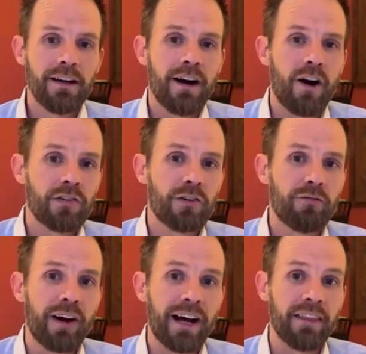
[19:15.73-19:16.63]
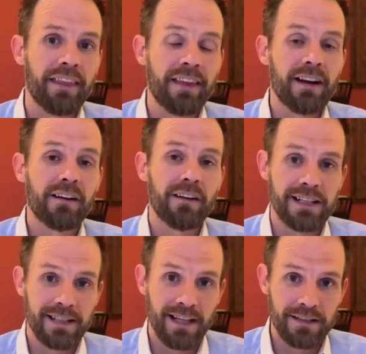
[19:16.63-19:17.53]
also filed their
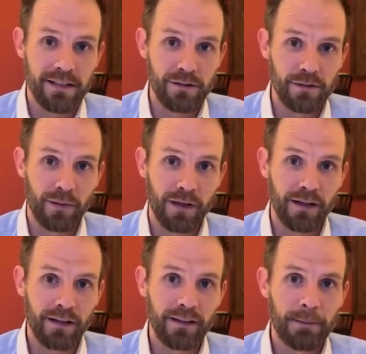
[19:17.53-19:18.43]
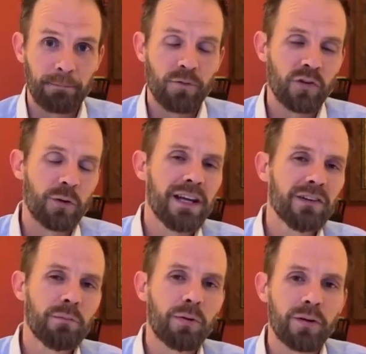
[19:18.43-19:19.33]
intent to use mark. So it is
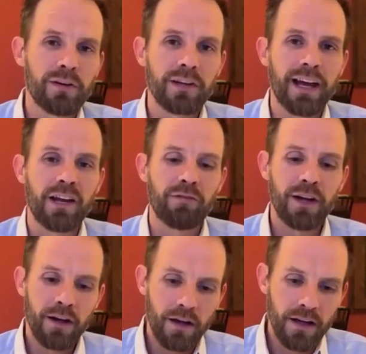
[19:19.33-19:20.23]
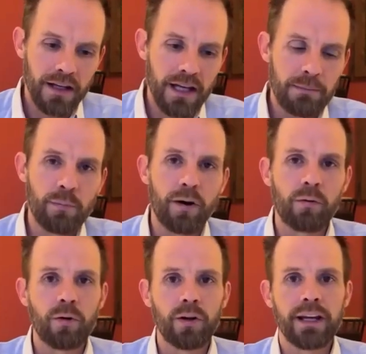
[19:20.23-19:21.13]
important to kind of keep the ball
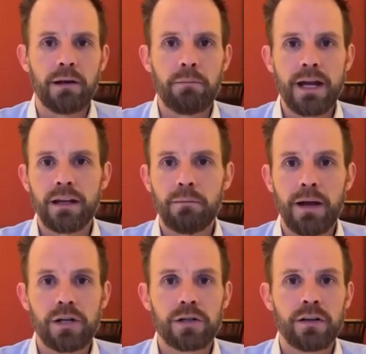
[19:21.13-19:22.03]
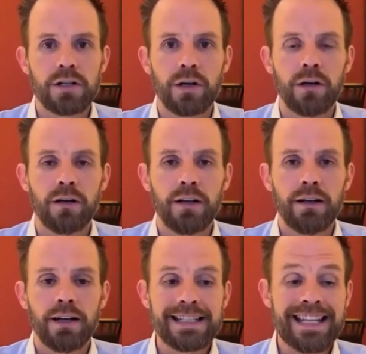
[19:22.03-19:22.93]
rolling and make sure that you're
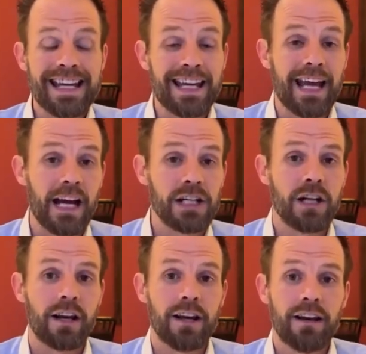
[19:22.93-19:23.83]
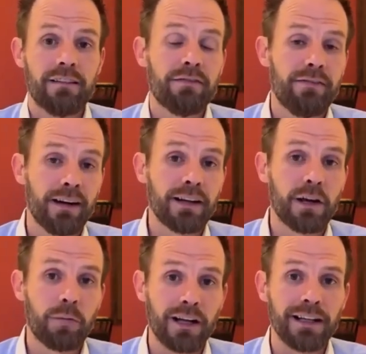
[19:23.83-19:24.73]
taking action on it fairly
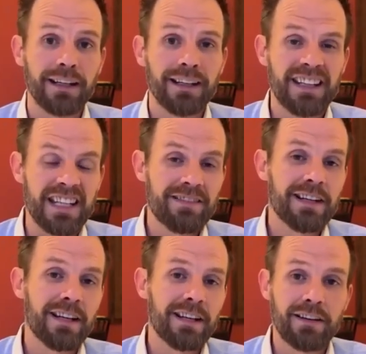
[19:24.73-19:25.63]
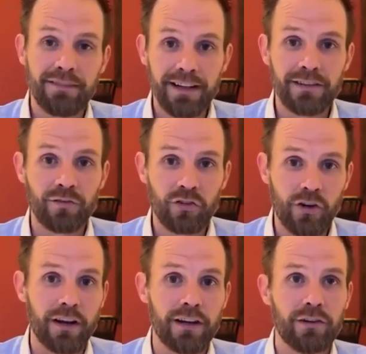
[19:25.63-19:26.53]
quickly, even in advance of
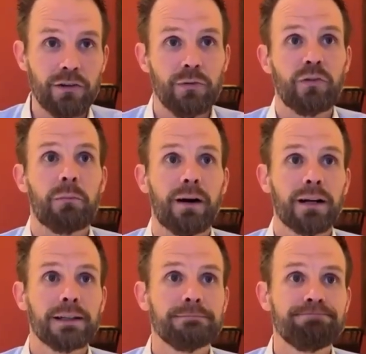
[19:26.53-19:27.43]
starting to use the mark.